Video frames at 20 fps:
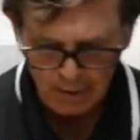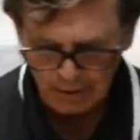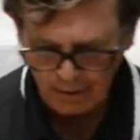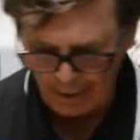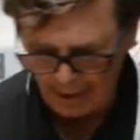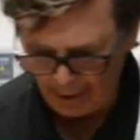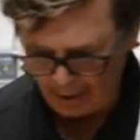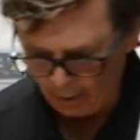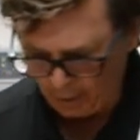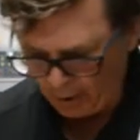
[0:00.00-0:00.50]

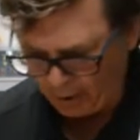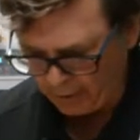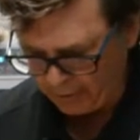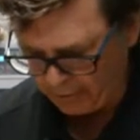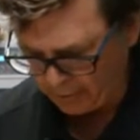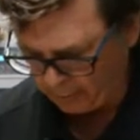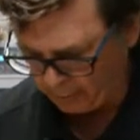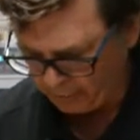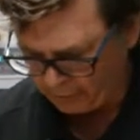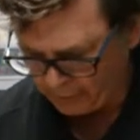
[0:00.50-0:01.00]
Now,
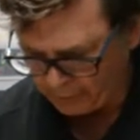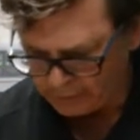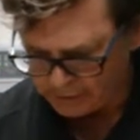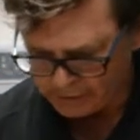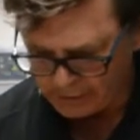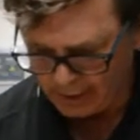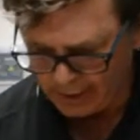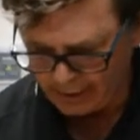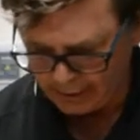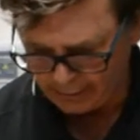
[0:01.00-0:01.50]
on the
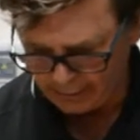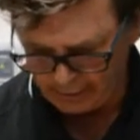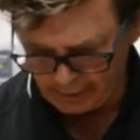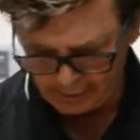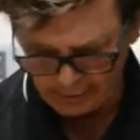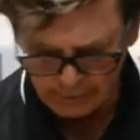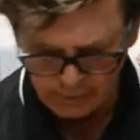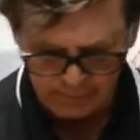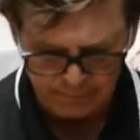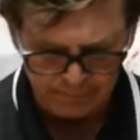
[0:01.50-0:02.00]
reverse side of
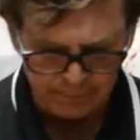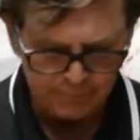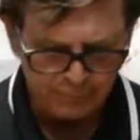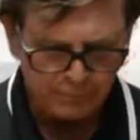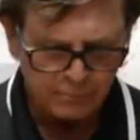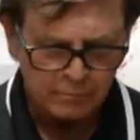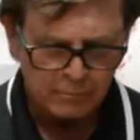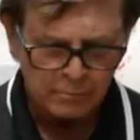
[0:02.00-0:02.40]
these